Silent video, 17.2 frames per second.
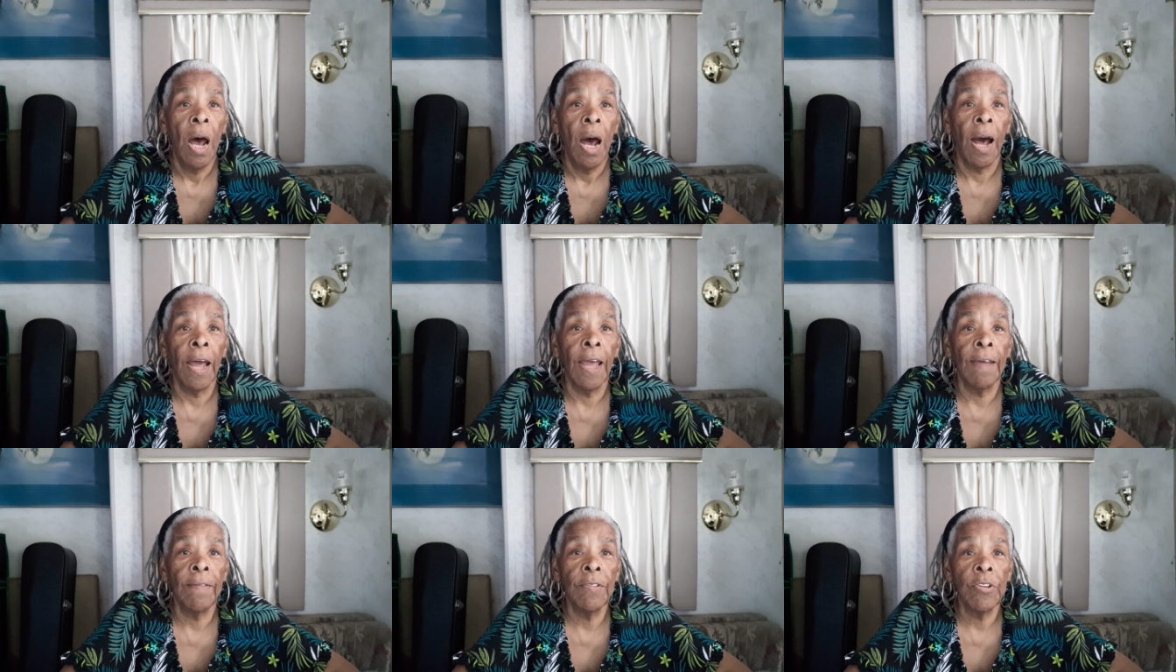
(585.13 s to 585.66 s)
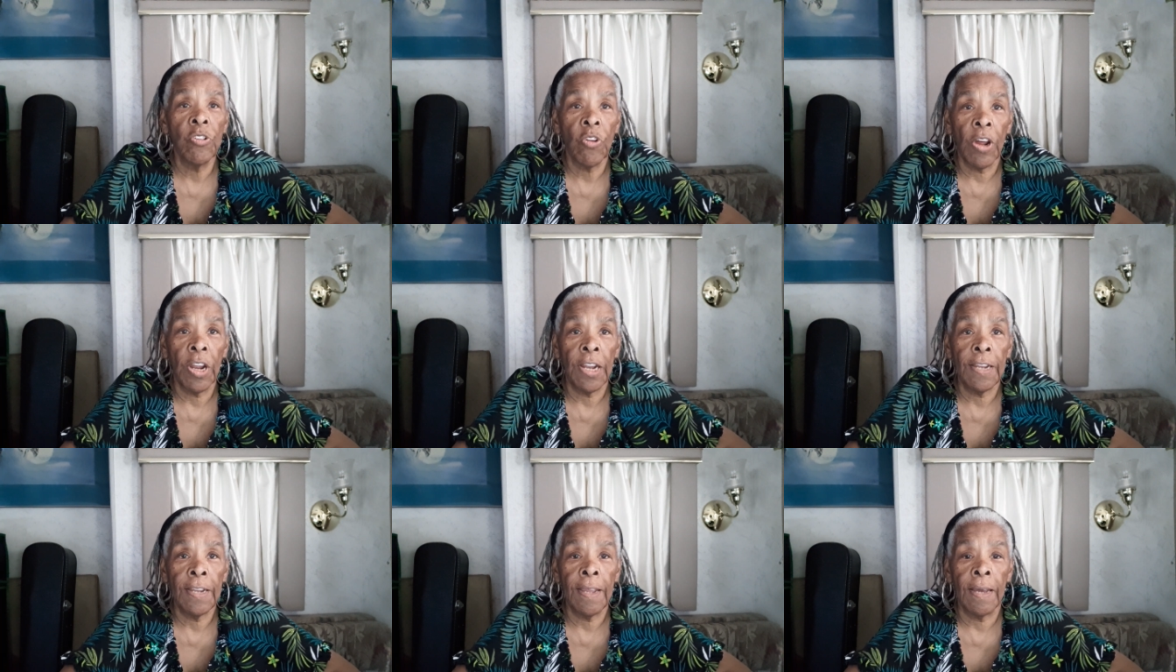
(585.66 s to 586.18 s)
I haven't
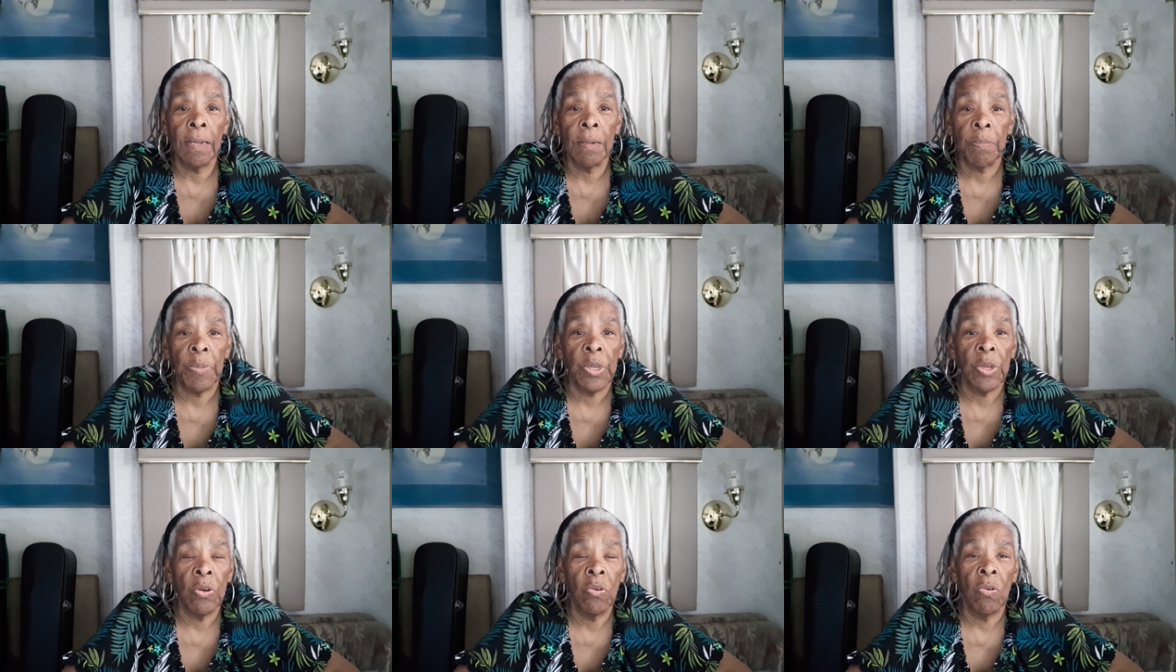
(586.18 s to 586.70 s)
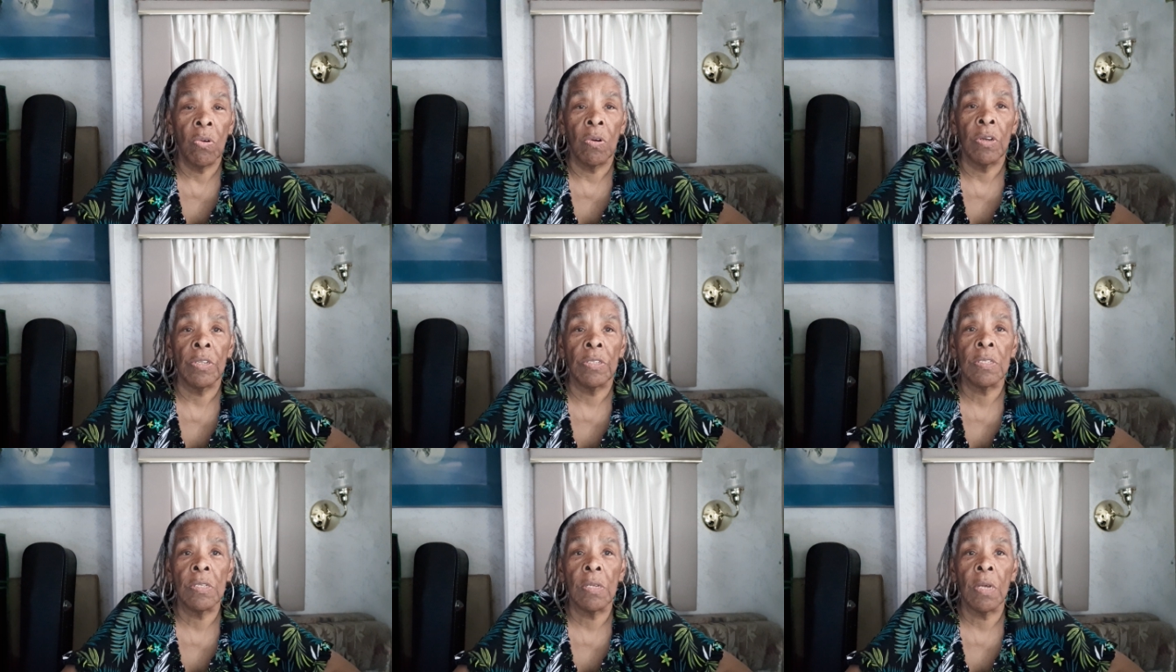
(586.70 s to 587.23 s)
tried it yet
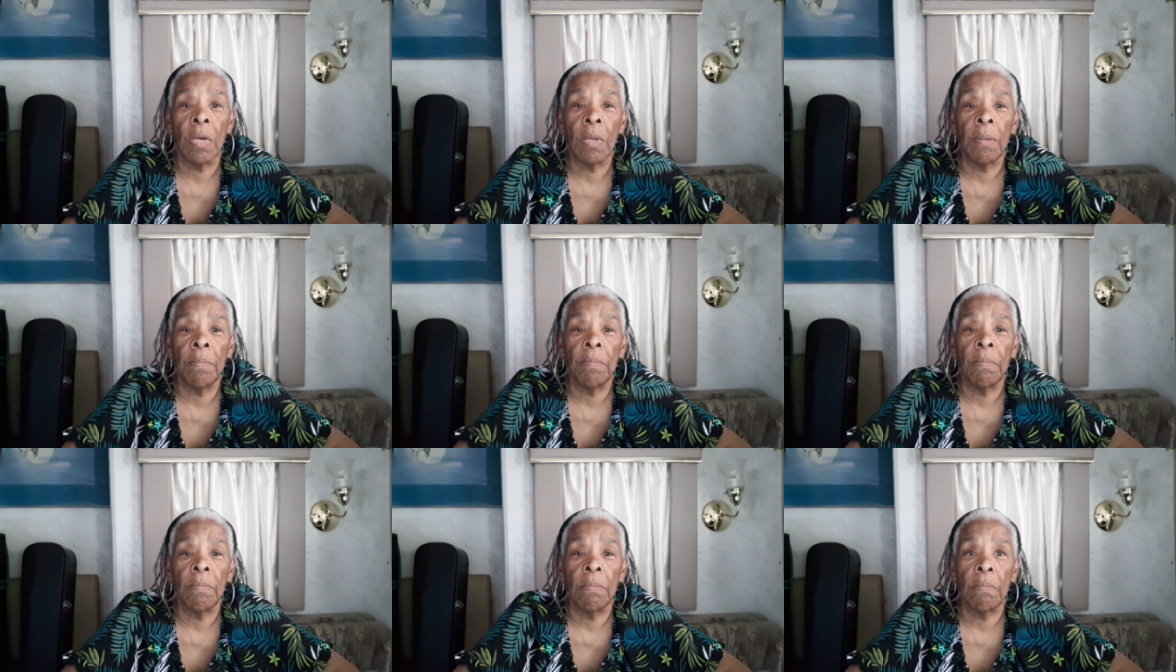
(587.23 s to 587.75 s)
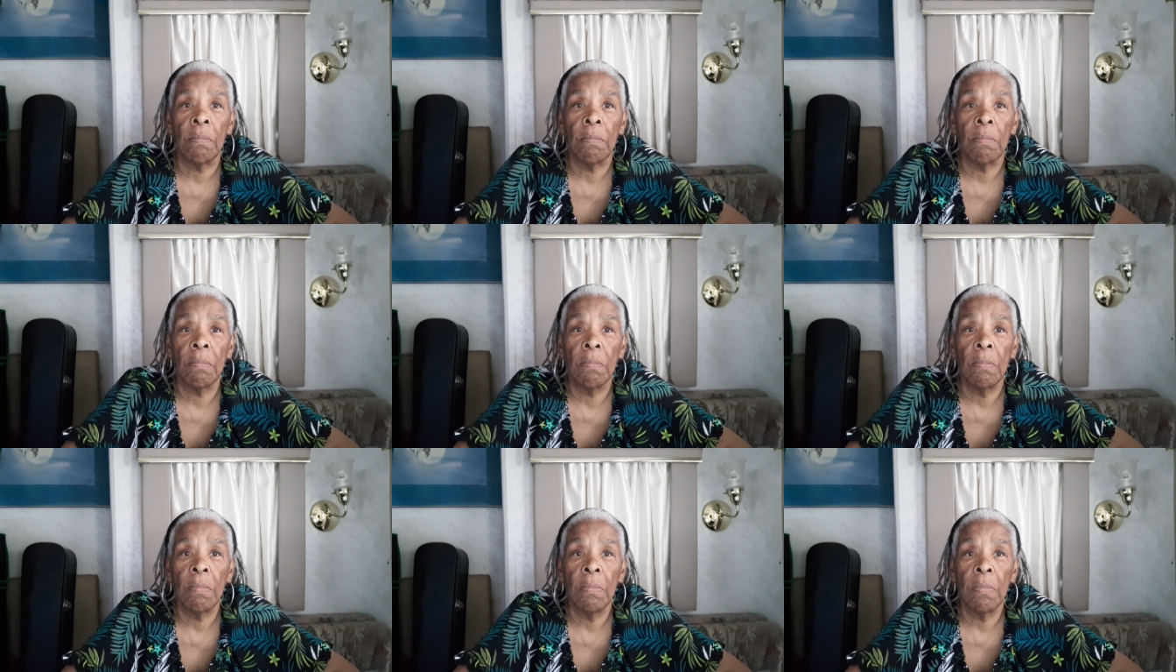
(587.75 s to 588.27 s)
because I'm
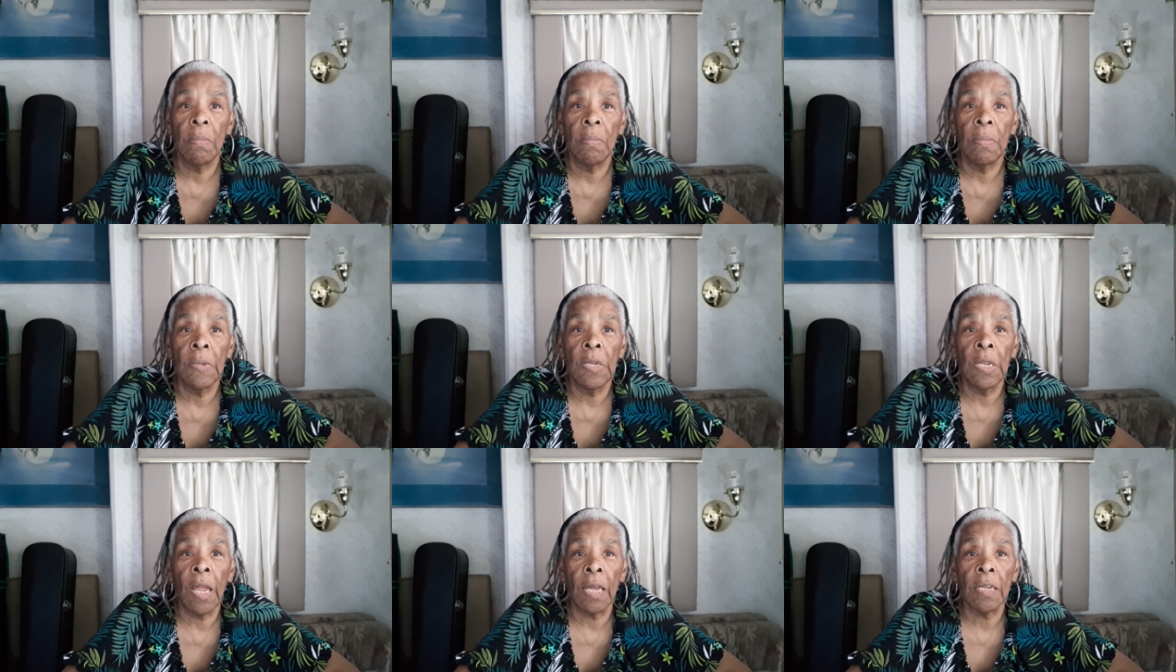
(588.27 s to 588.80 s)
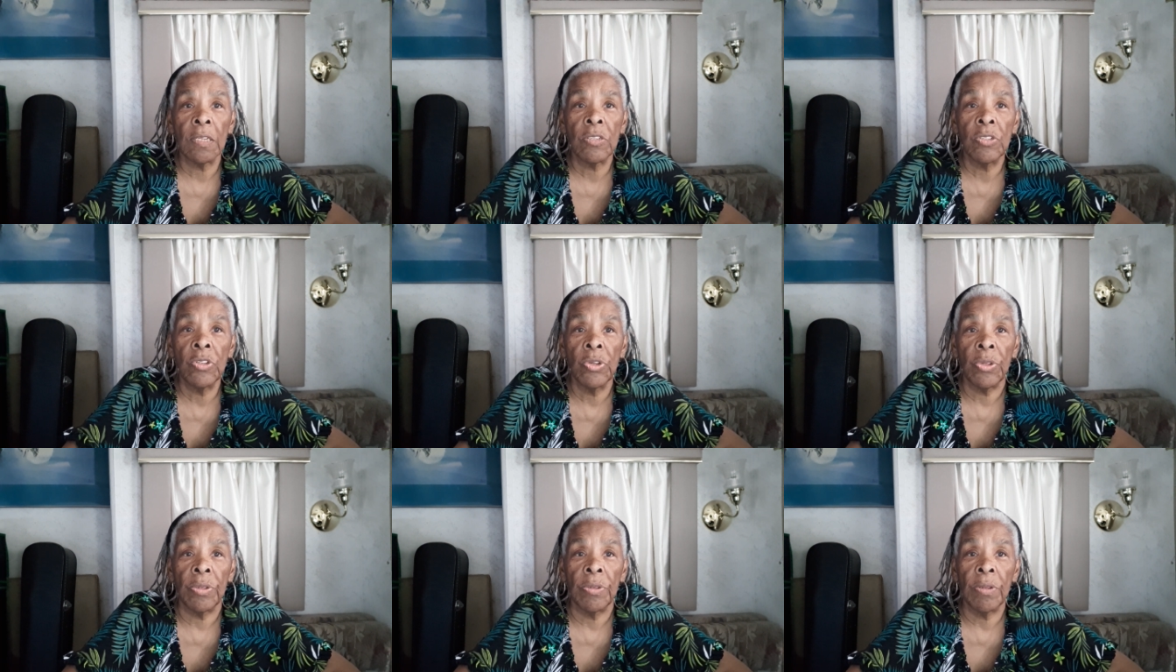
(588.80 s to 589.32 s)
not
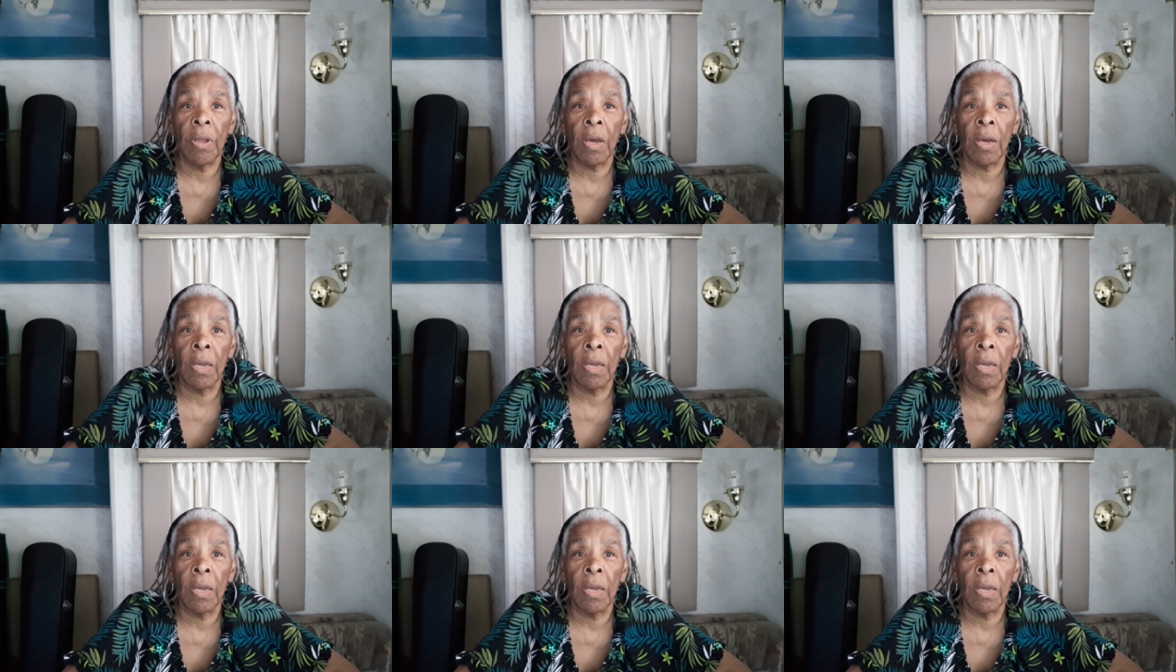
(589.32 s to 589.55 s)
too...